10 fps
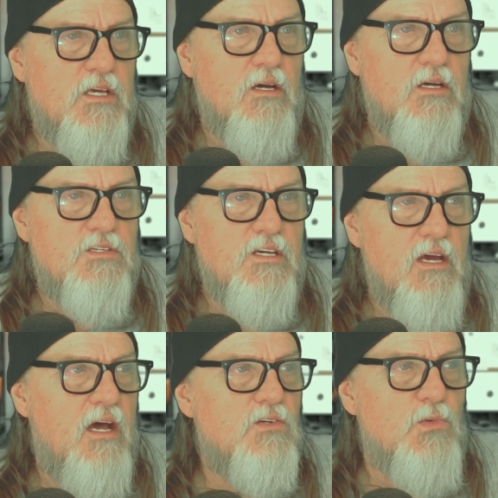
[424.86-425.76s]
because
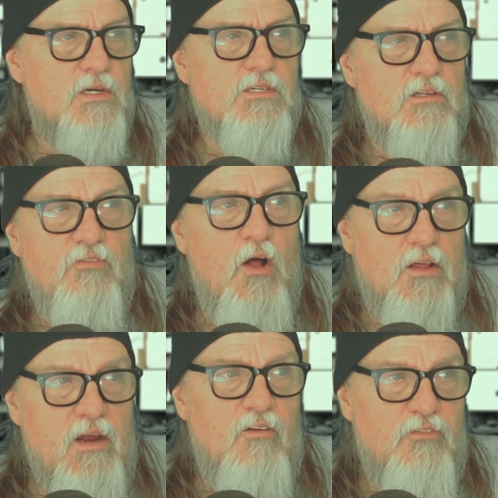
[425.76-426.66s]
he has recently
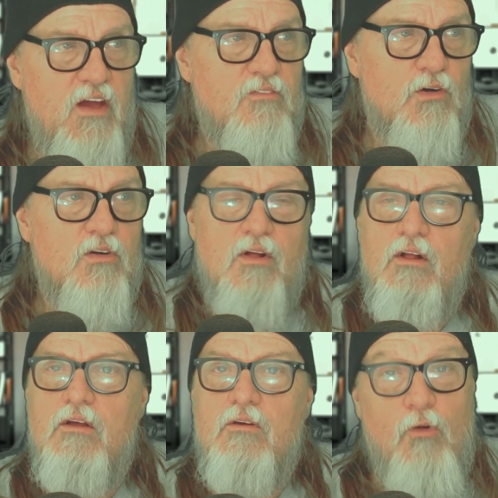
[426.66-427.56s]
fallen out of favor
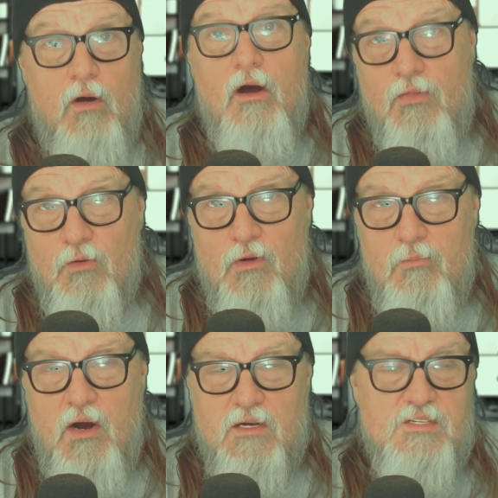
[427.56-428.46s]
for other
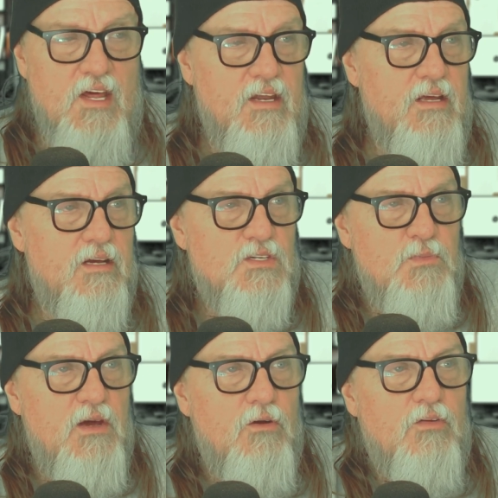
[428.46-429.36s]
remarks that he
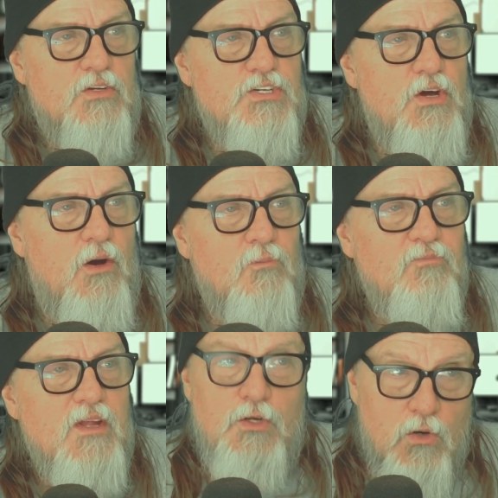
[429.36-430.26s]
has made on the show.
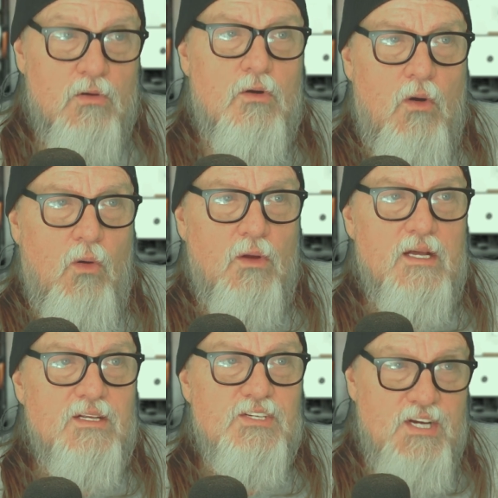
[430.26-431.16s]
Your goal
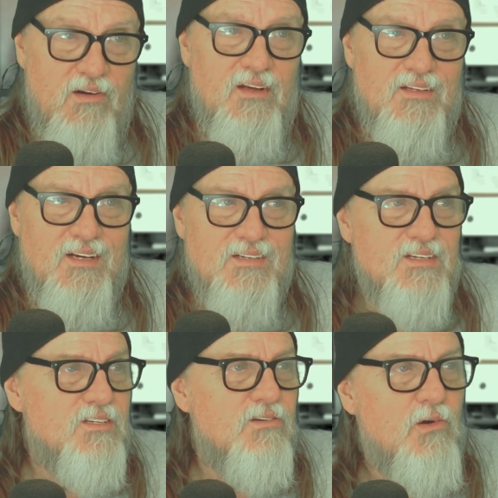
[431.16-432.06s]
in sharing
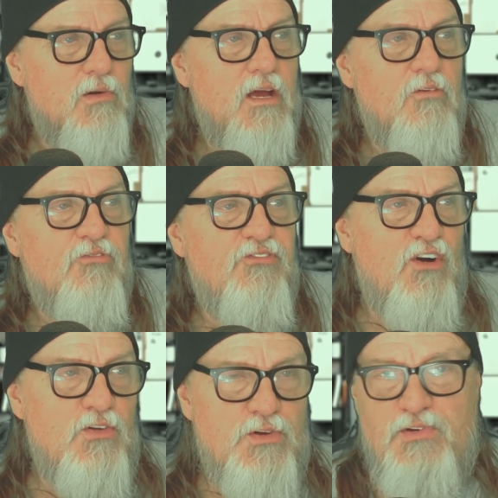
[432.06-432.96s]
this is to create
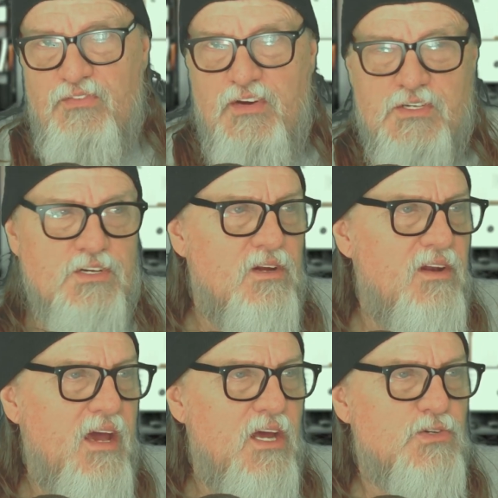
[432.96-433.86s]
further division
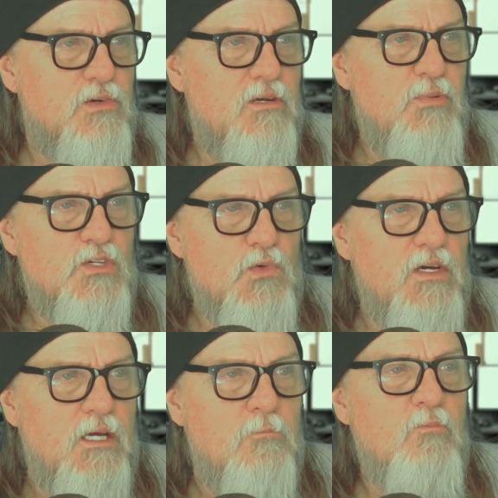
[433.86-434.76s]
and hatred
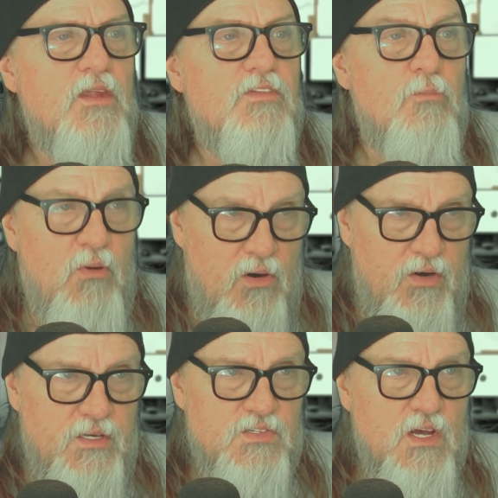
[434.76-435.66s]
between the
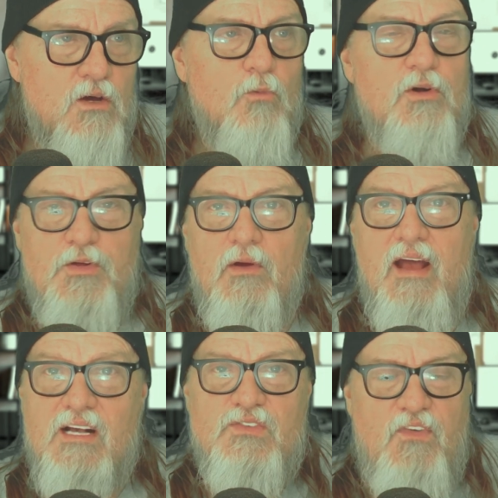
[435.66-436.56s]
parties with your
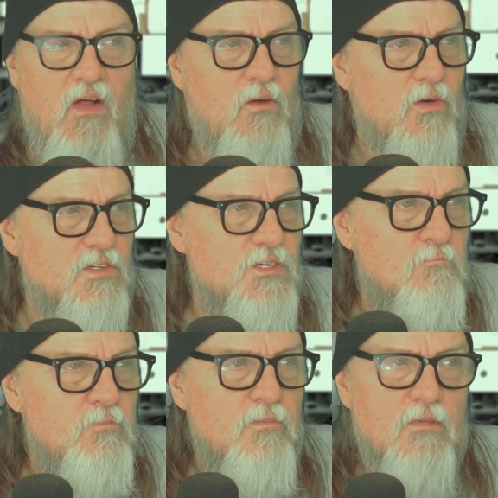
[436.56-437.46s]
ex-followers.
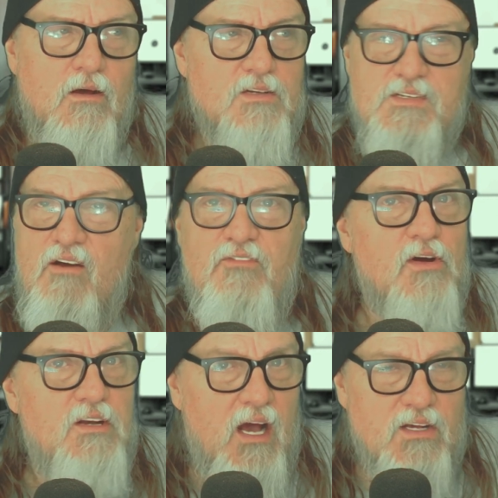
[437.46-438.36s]
That's not
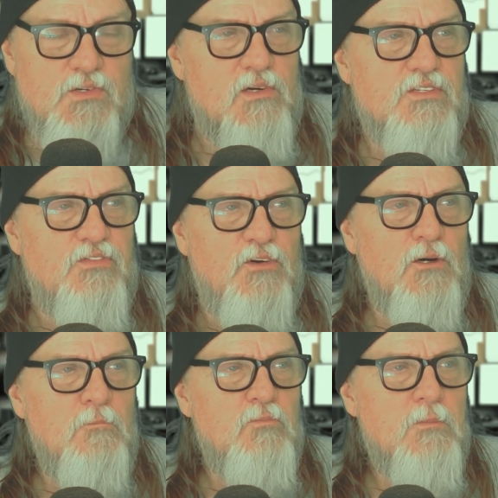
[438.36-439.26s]
very nice,
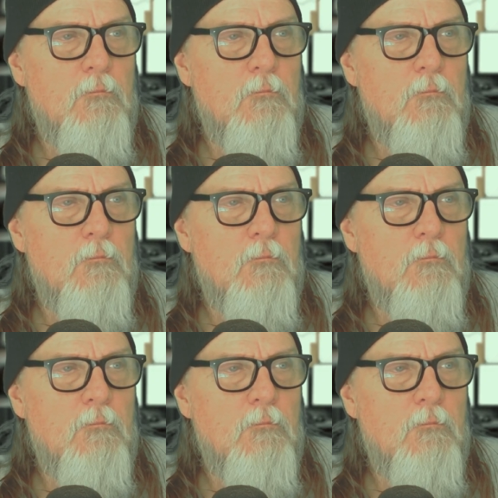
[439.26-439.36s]
Christopher.